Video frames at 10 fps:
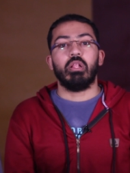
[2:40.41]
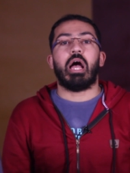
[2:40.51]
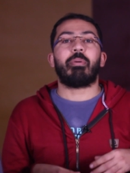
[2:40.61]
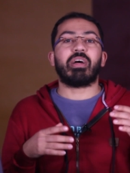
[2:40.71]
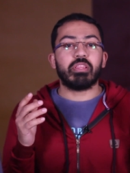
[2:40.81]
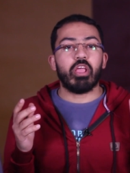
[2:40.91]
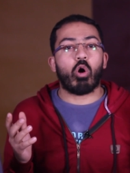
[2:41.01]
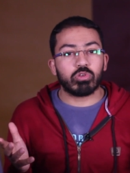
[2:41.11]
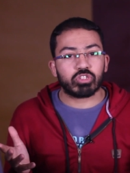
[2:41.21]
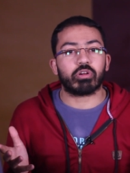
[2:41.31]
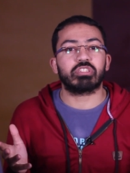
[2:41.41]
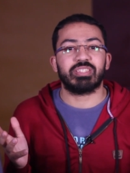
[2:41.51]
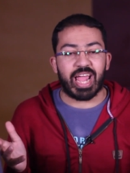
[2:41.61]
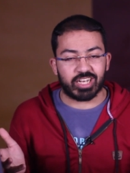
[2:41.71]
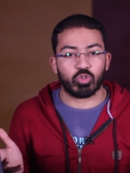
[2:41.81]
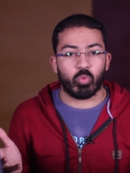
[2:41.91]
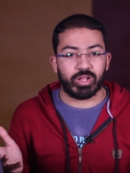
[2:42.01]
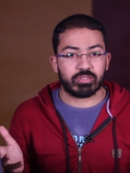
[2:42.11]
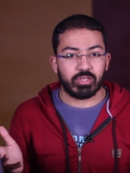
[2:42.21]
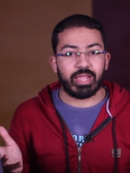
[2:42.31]
About the Oscar
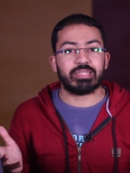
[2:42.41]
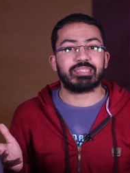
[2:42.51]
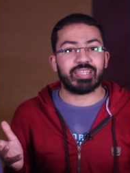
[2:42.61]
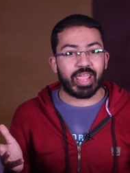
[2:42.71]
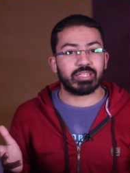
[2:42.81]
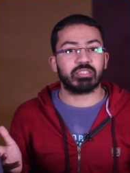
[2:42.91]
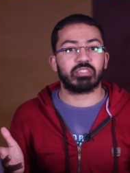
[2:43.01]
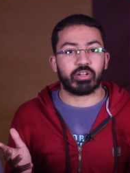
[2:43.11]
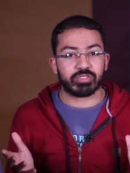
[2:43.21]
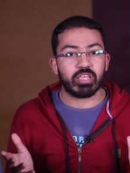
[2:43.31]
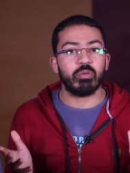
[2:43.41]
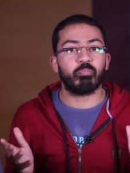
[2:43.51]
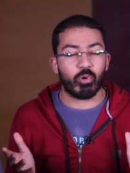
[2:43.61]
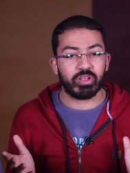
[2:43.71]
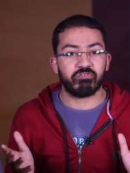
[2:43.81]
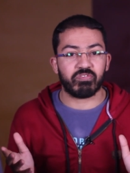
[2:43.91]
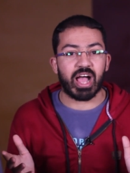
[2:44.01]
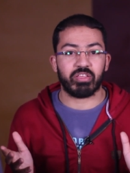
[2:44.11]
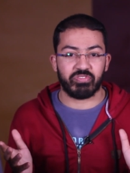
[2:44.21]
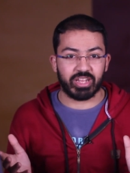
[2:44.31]
statuette, it stands
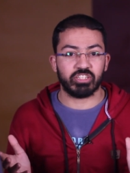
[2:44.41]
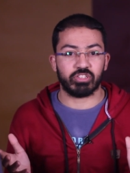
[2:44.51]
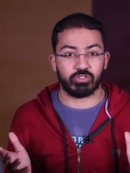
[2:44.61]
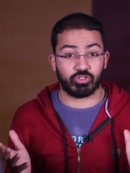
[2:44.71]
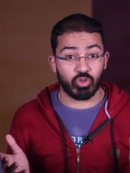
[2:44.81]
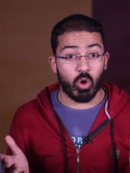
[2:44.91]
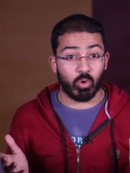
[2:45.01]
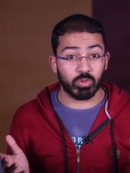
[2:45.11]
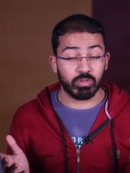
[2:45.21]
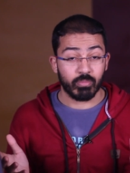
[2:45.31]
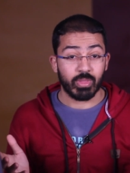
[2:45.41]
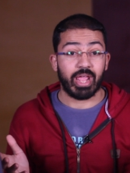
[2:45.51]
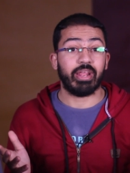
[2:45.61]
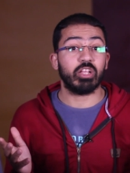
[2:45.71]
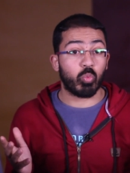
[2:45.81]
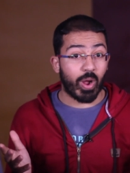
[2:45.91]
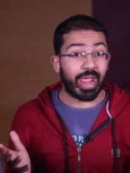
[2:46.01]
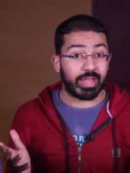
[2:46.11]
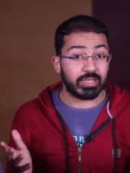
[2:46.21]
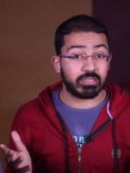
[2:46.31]
13.5 inches tall and it
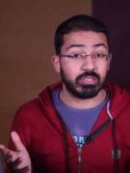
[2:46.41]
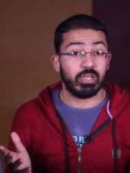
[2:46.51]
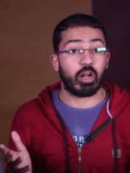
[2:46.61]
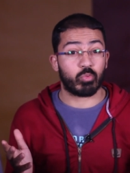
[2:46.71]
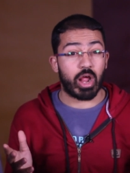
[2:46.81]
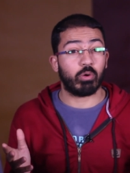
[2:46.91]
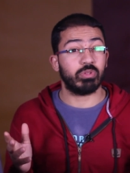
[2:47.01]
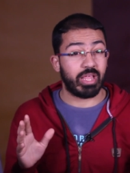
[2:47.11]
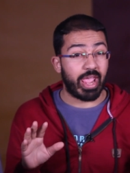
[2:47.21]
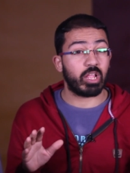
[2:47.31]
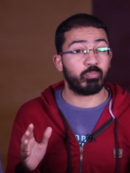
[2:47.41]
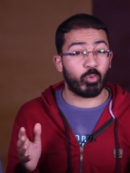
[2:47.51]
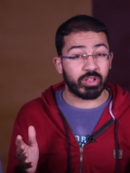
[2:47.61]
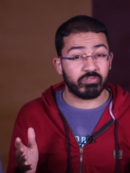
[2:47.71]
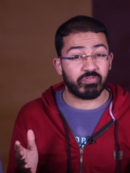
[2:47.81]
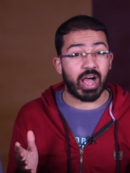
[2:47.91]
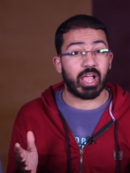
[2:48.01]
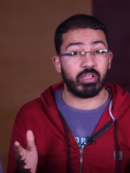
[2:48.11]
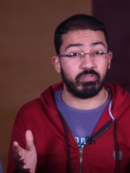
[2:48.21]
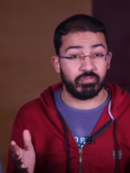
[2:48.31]
weighs around
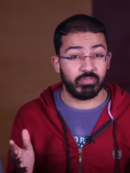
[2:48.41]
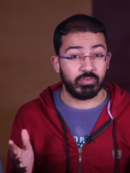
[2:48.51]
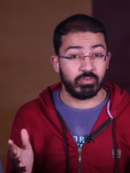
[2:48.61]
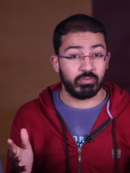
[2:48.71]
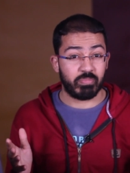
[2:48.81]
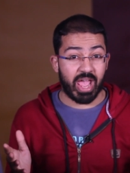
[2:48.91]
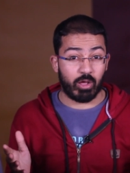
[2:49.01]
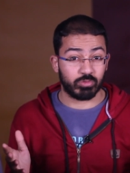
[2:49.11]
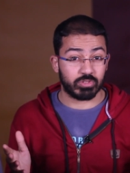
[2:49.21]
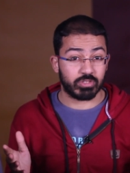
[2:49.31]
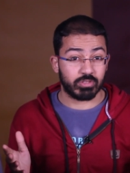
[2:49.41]
8.5 pounds.